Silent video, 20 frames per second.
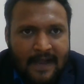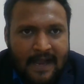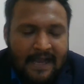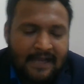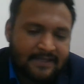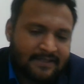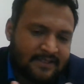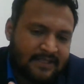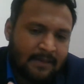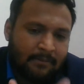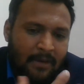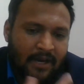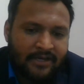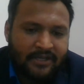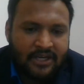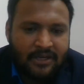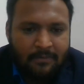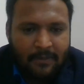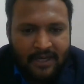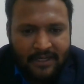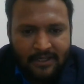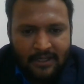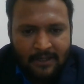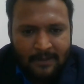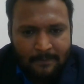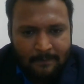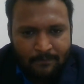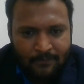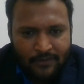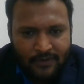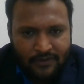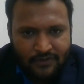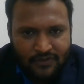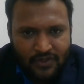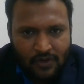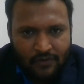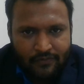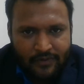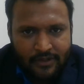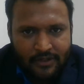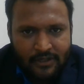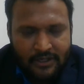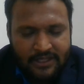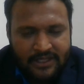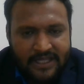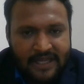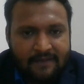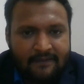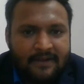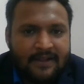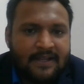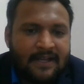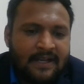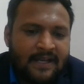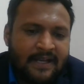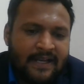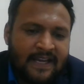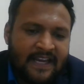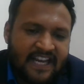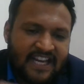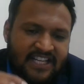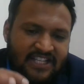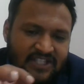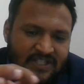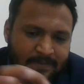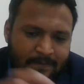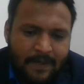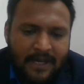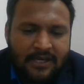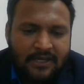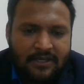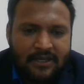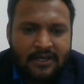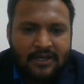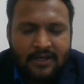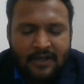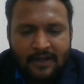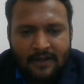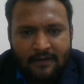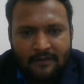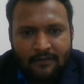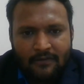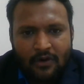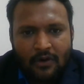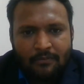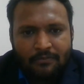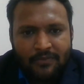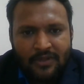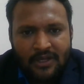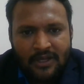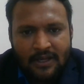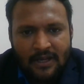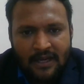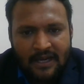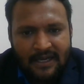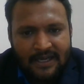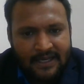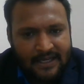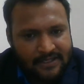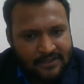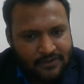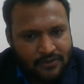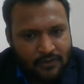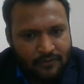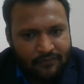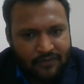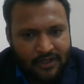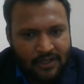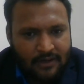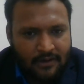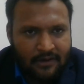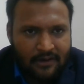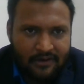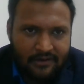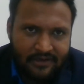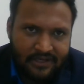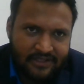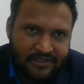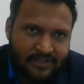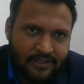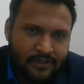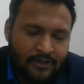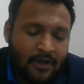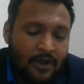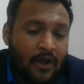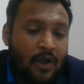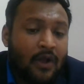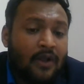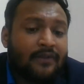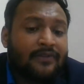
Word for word: as commanded by the sovereign. They will inspect it from the lens of the reason.